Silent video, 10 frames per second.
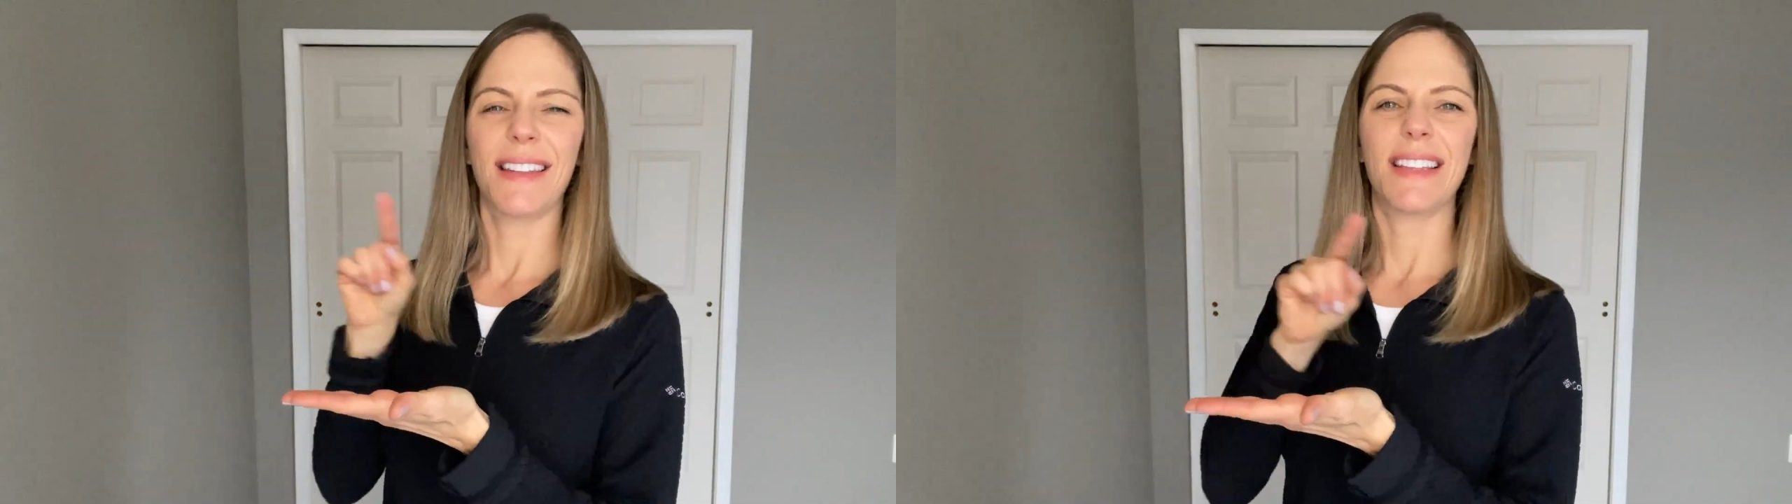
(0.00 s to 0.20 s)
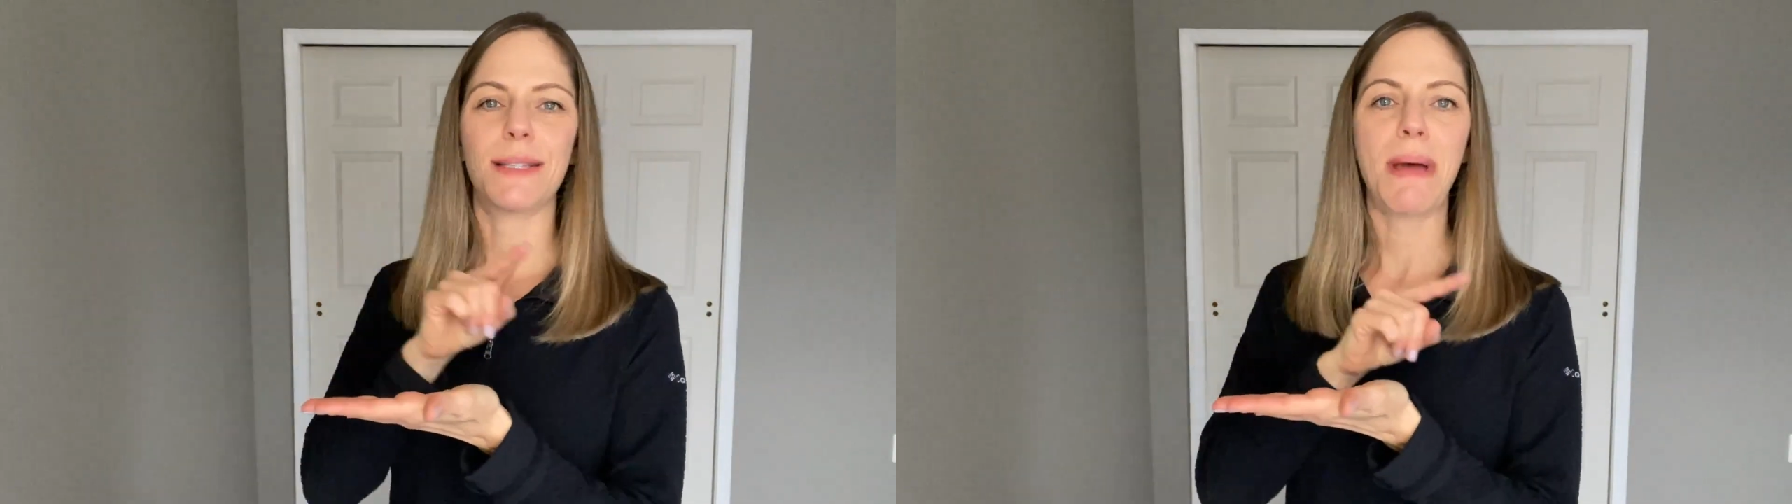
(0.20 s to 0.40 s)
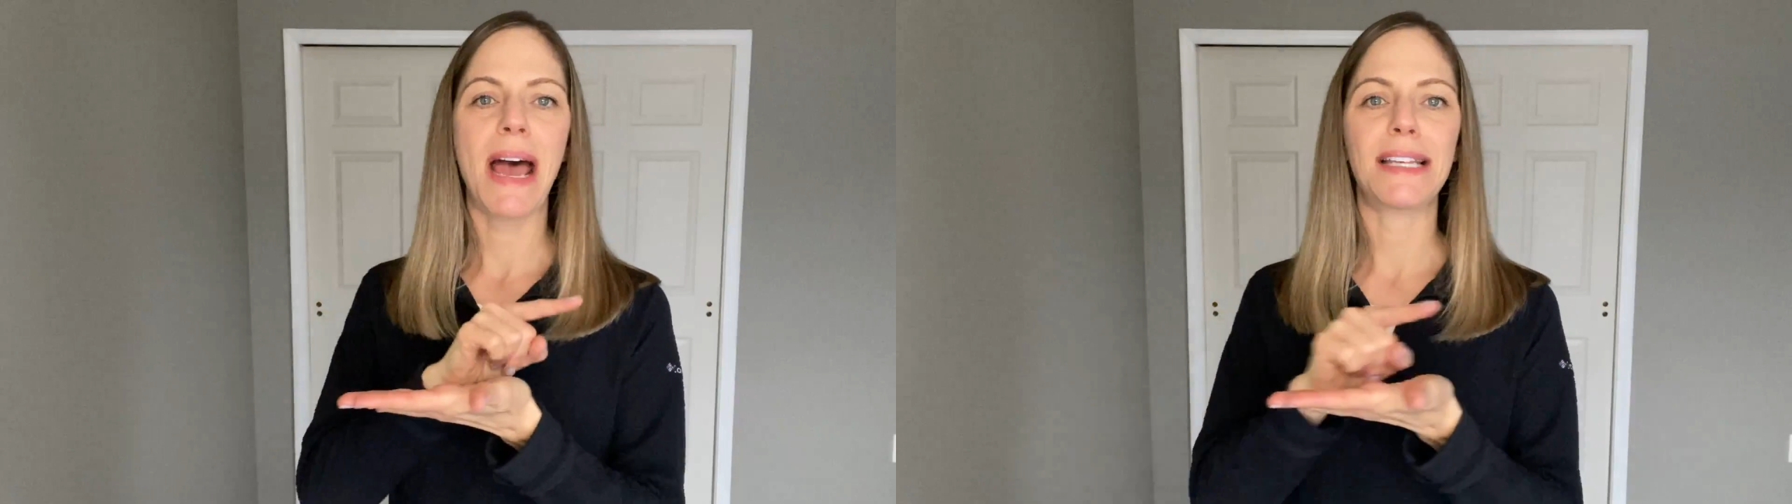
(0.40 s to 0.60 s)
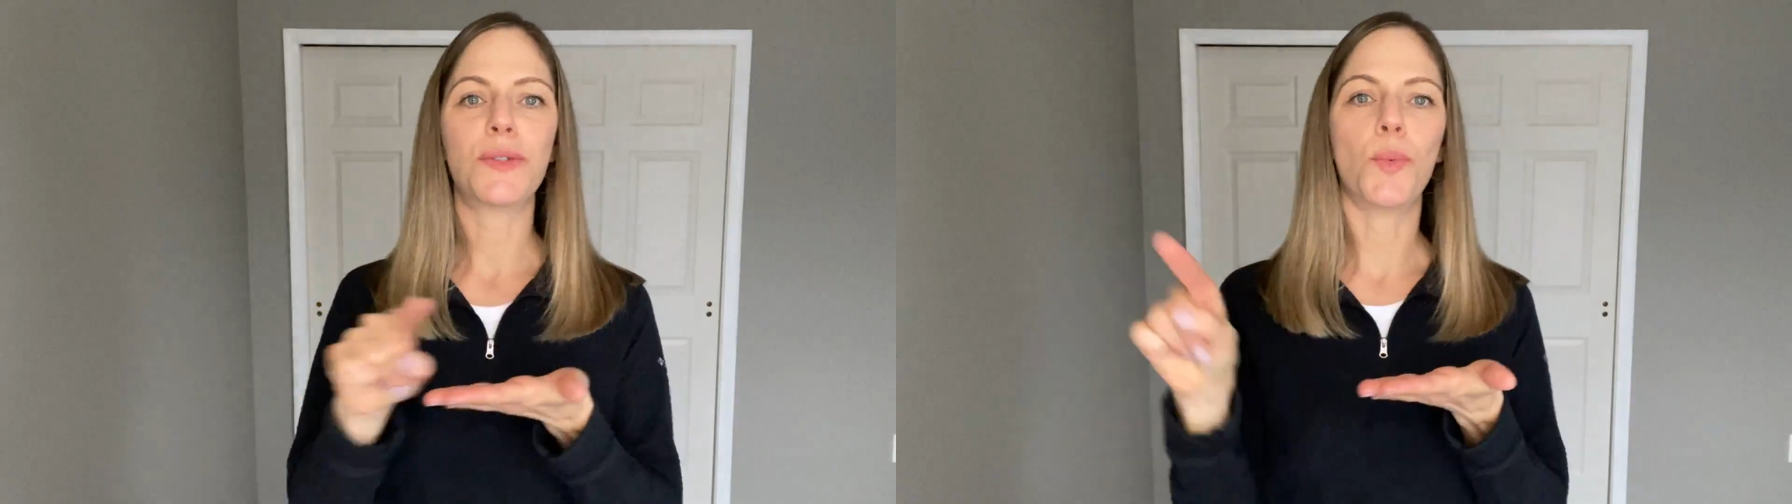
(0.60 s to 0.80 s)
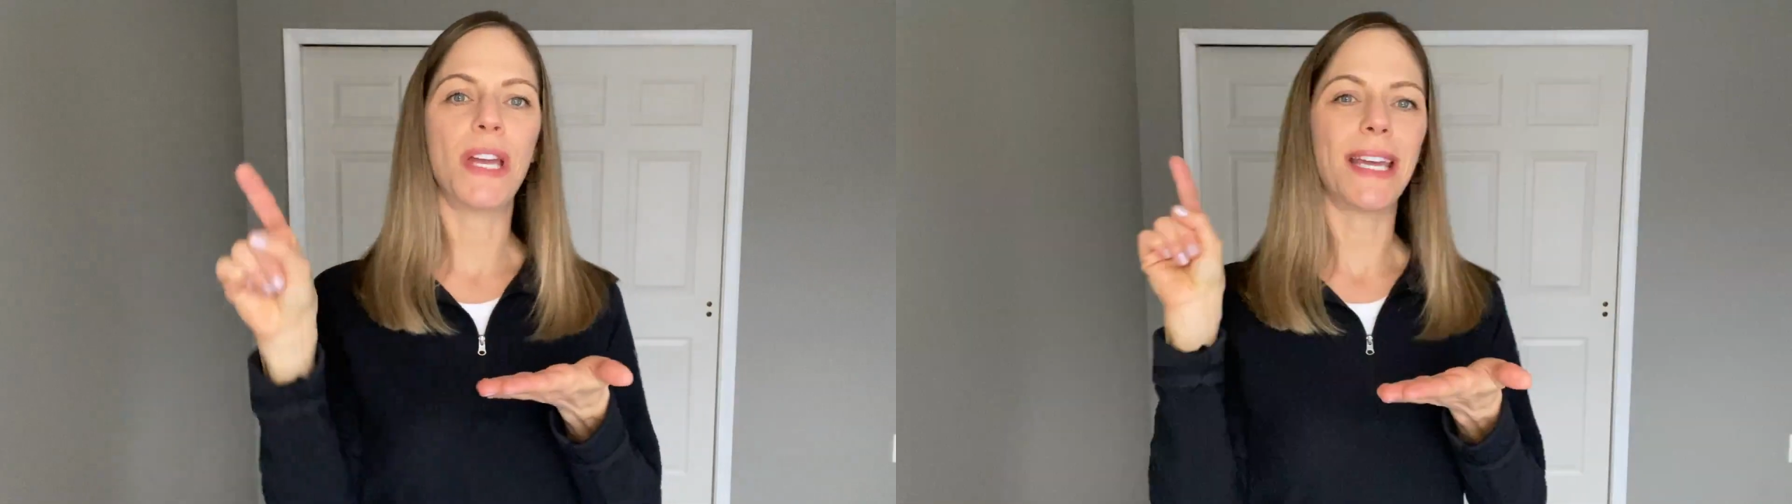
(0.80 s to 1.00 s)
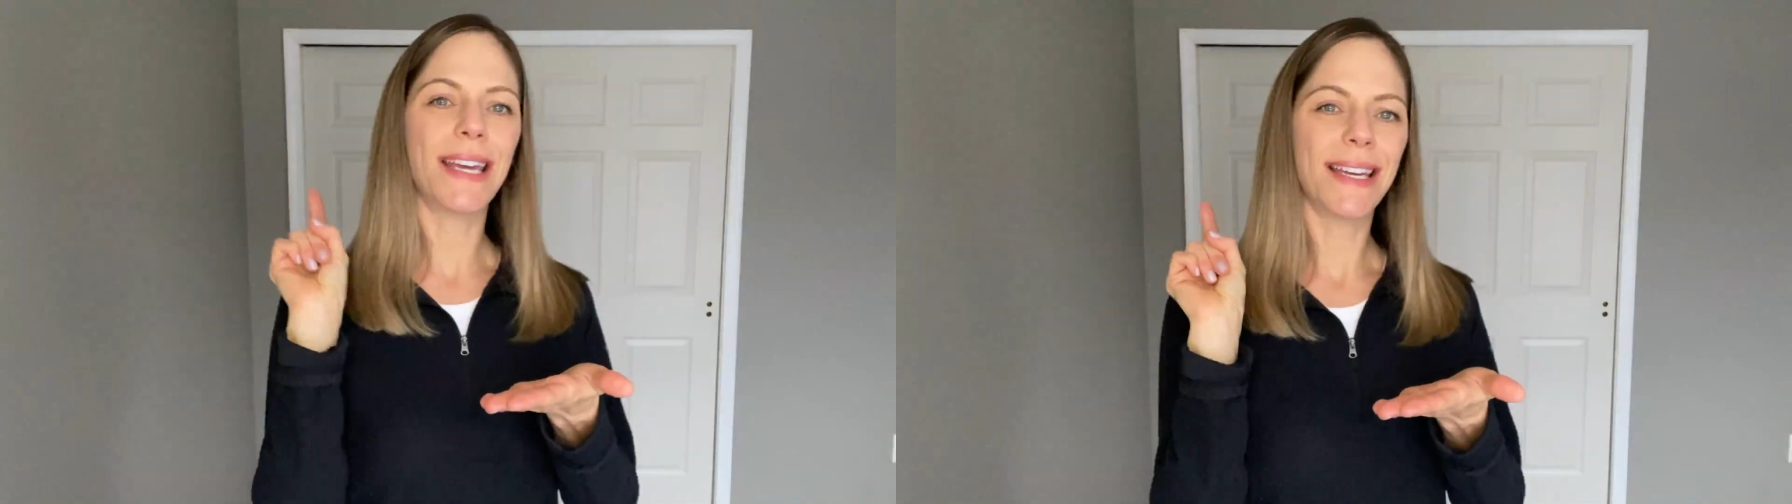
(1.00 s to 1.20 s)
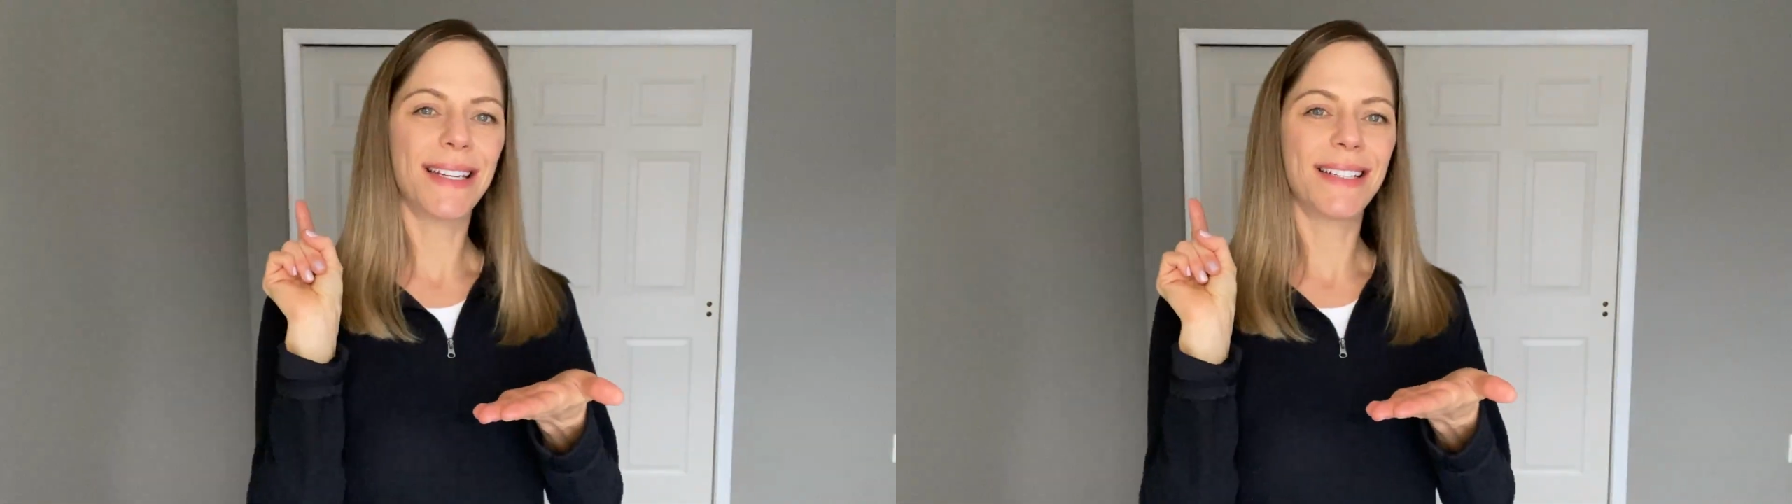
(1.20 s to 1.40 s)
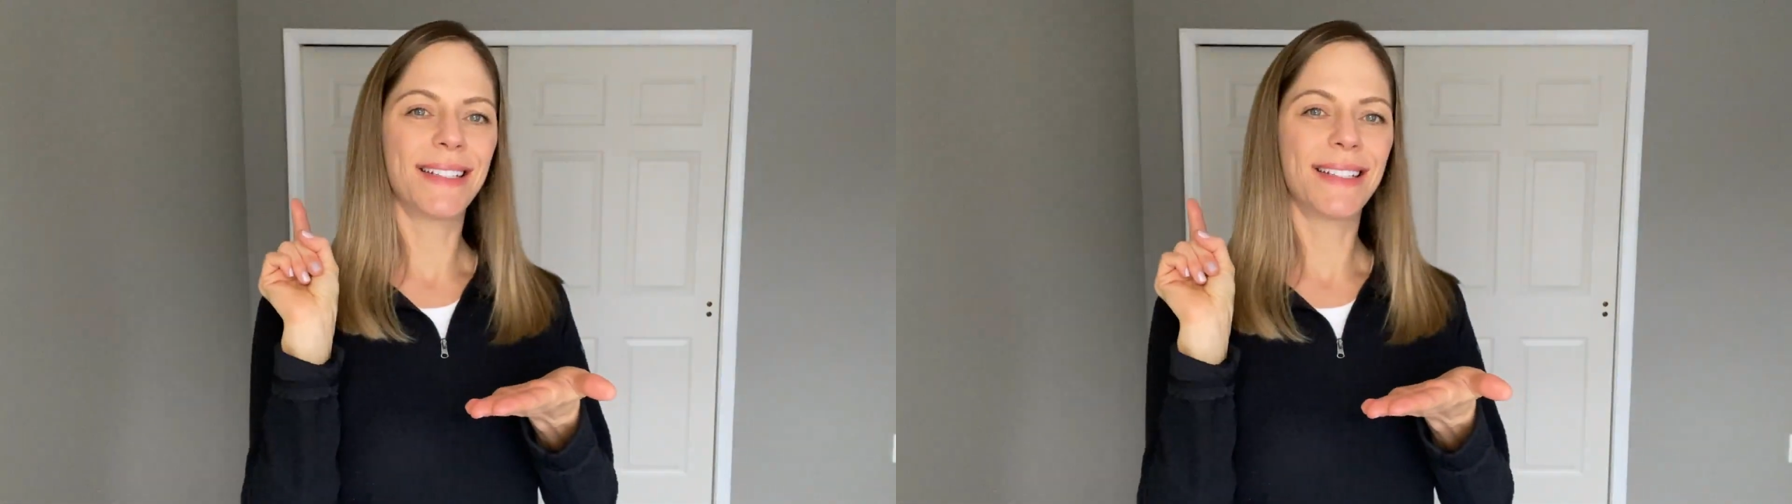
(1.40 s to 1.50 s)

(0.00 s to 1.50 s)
This past week,